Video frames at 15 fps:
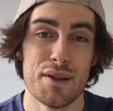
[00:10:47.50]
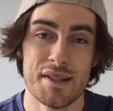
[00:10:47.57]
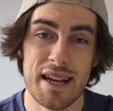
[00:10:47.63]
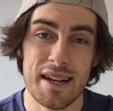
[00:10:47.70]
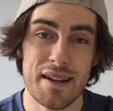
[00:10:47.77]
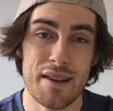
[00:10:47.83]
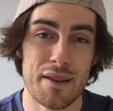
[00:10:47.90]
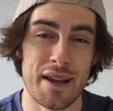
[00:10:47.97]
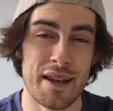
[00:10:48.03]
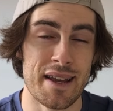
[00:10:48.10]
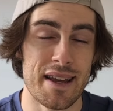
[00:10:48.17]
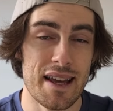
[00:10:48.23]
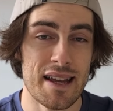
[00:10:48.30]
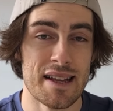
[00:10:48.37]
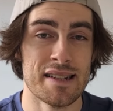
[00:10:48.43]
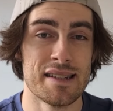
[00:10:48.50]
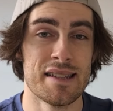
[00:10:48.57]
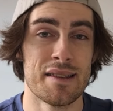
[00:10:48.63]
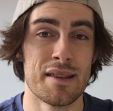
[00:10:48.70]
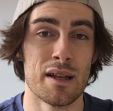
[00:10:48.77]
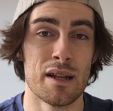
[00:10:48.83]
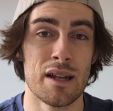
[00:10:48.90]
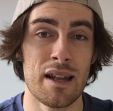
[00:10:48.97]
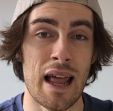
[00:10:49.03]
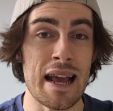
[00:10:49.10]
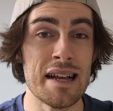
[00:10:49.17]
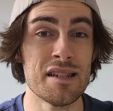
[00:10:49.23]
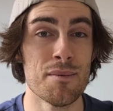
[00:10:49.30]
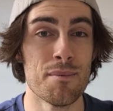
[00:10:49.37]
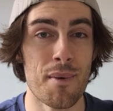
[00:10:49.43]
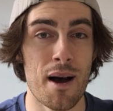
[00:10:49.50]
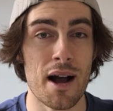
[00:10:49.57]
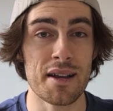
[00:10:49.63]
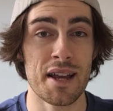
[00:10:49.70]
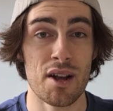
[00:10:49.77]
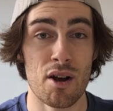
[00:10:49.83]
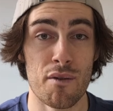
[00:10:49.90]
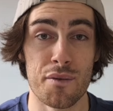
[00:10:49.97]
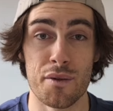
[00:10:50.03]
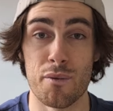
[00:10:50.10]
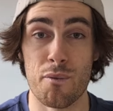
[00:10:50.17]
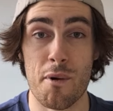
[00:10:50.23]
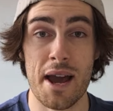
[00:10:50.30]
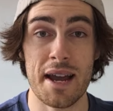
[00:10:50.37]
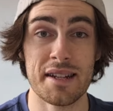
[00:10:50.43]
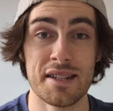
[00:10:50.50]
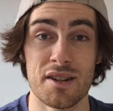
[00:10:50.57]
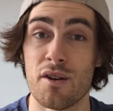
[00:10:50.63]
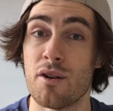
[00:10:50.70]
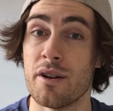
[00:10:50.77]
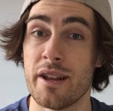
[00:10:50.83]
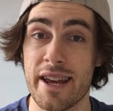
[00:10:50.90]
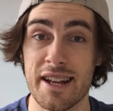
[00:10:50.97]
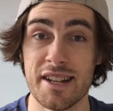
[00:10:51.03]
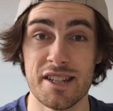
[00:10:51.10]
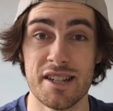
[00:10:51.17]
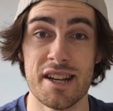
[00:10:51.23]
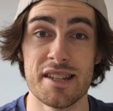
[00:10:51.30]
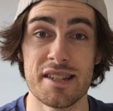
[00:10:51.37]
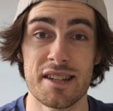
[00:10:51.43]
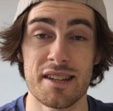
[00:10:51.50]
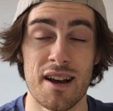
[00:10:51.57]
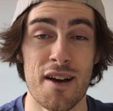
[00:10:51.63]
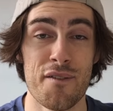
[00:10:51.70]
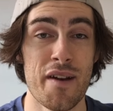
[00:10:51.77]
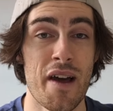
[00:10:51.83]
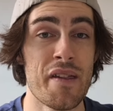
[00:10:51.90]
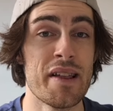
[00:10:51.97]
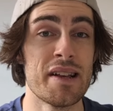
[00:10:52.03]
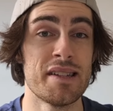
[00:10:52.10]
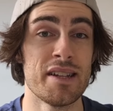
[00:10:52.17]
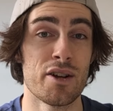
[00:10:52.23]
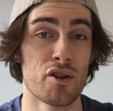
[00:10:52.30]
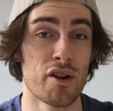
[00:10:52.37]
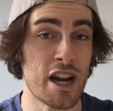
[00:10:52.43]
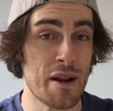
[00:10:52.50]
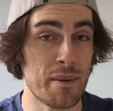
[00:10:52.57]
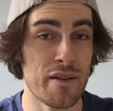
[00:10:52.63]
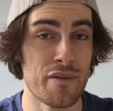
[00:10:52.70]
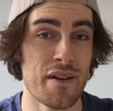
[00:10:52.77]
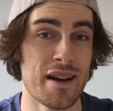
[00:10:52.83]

The second thing is the laser marking of the weight on each disc. I found this incredibly